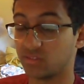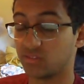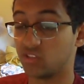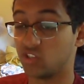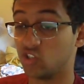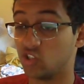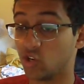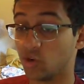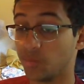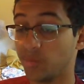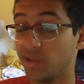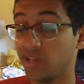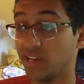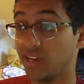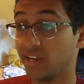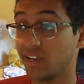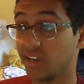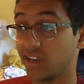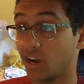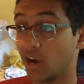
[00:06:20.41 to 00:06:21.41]

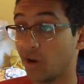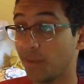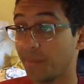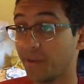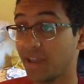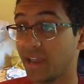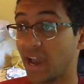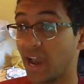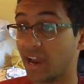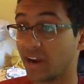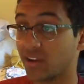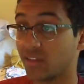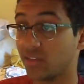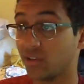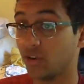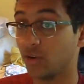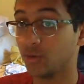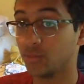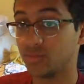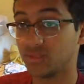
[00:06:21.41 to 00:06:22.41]
Germany coming out of the
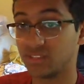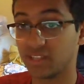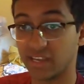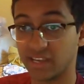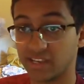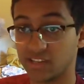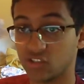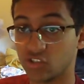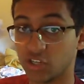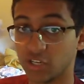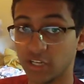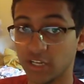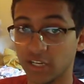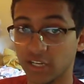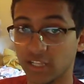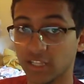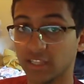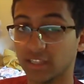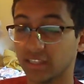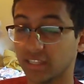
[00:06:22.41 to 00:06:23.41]
group stage,
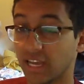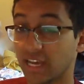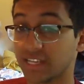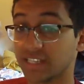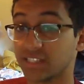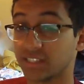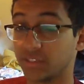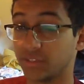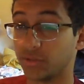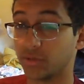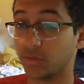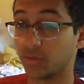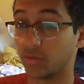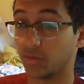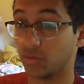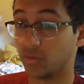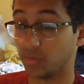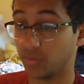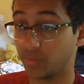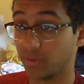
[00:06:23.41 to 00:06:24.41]
last in their
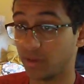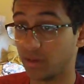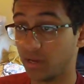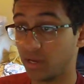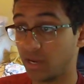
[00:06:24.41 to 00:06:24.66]
group.